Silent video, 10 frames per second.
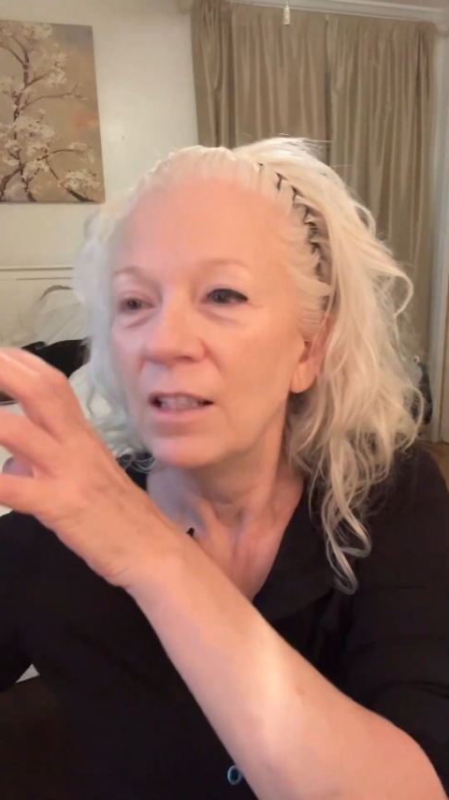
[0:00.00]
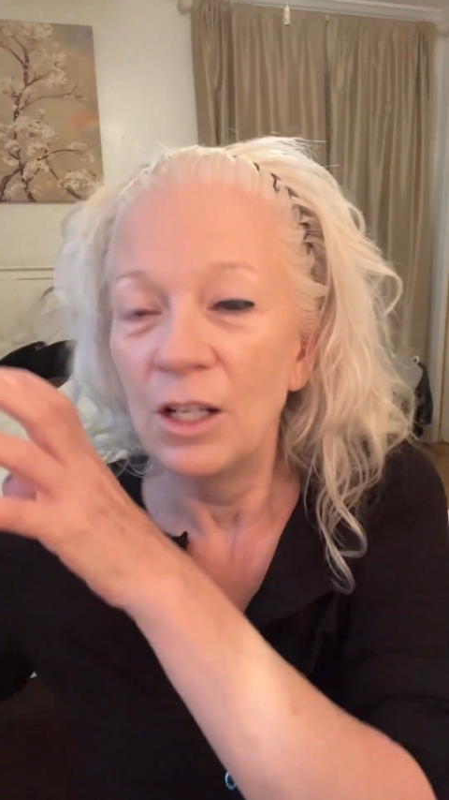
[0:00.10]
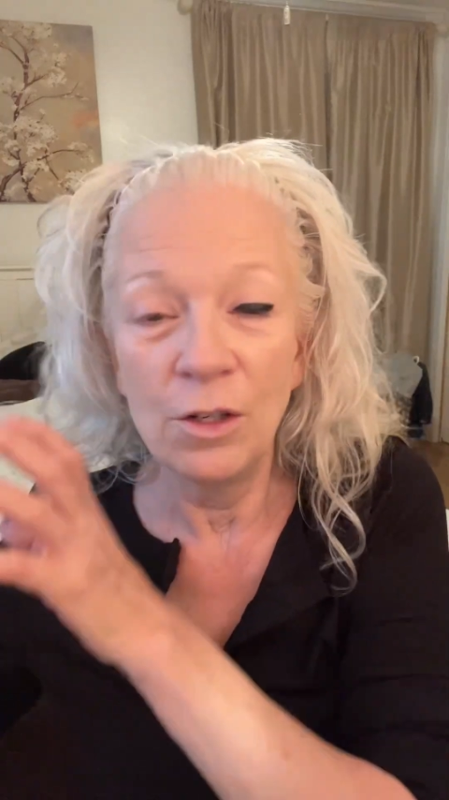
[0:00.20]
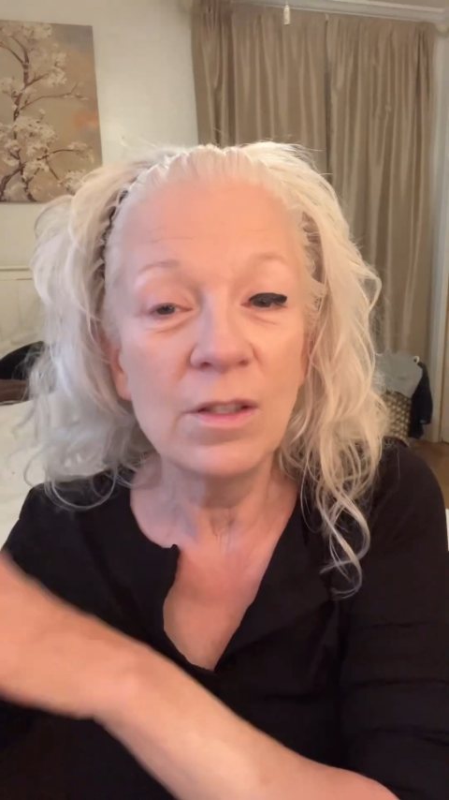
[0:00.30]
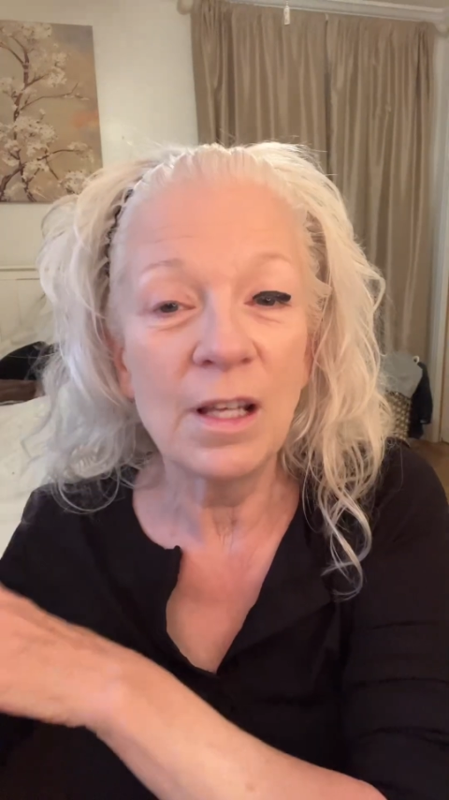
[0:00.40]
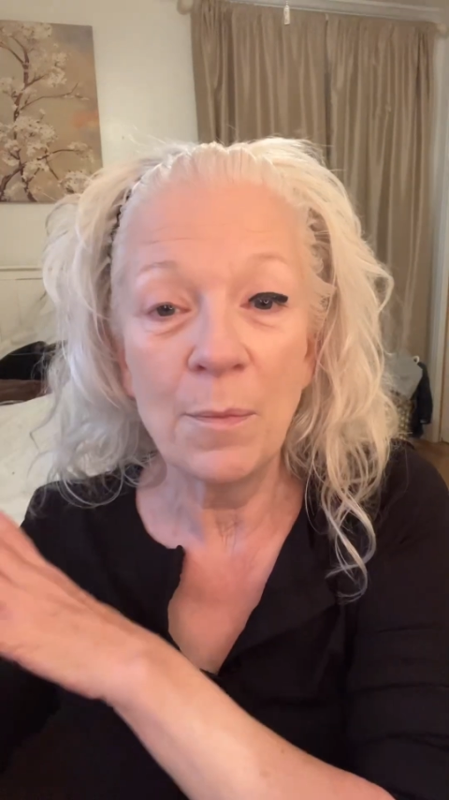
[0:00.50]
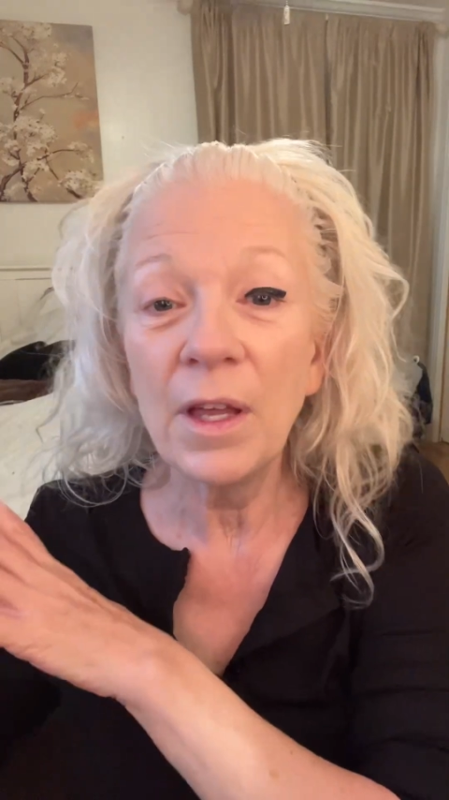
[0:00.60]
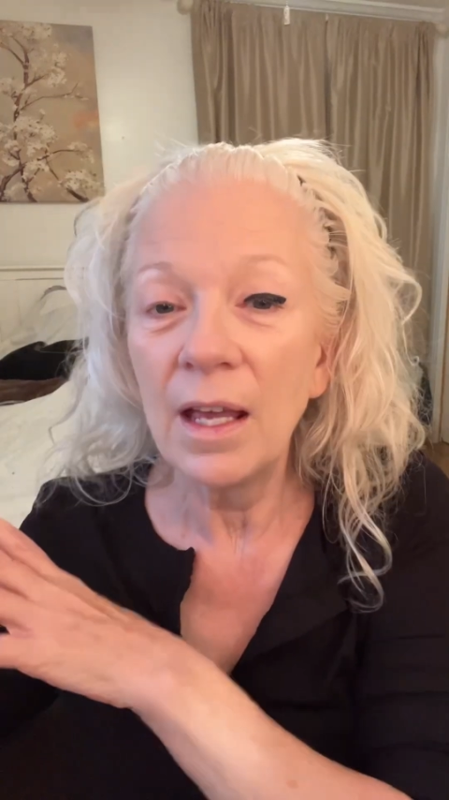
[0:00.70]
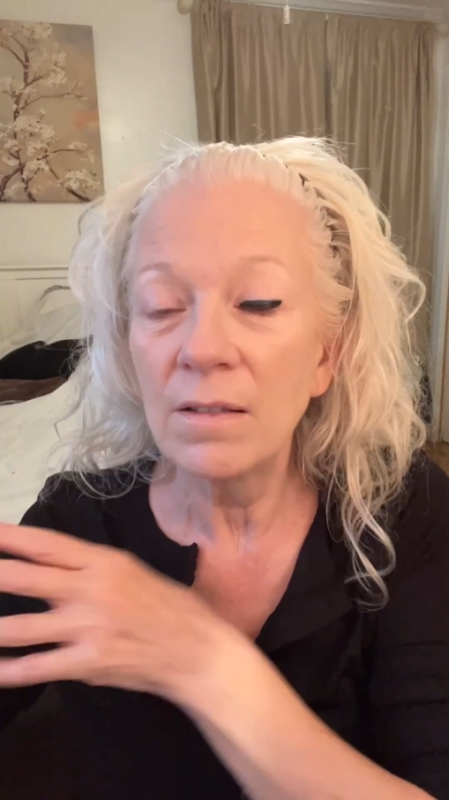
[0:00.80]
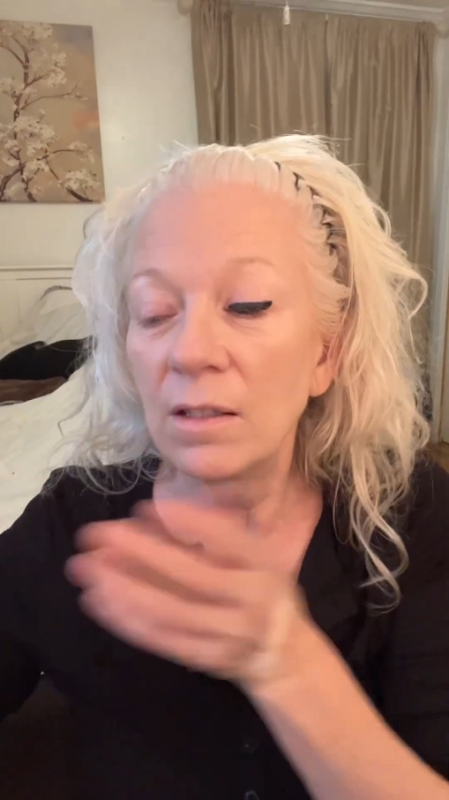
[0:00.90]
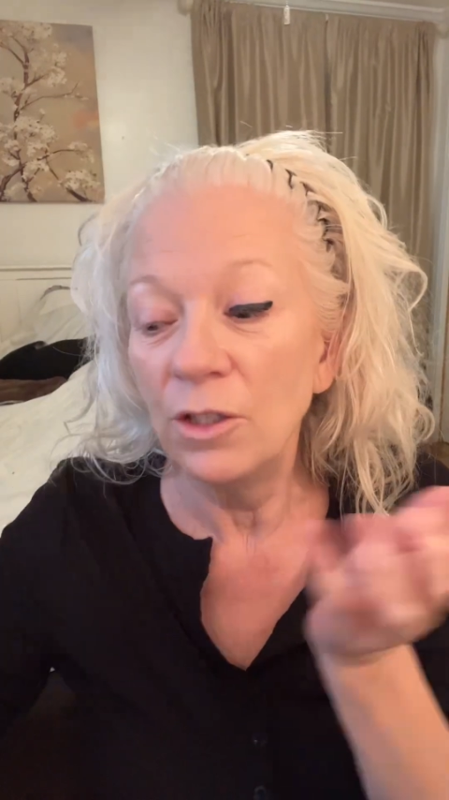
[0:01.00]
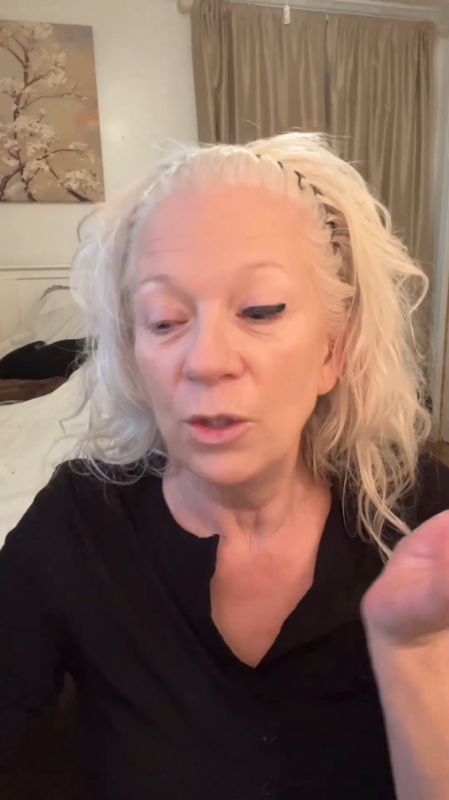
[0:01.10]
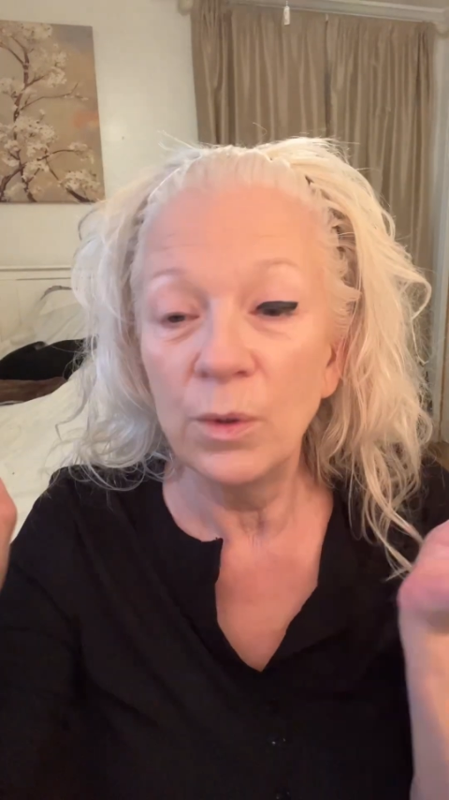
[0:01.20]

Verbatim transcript: to do something else that you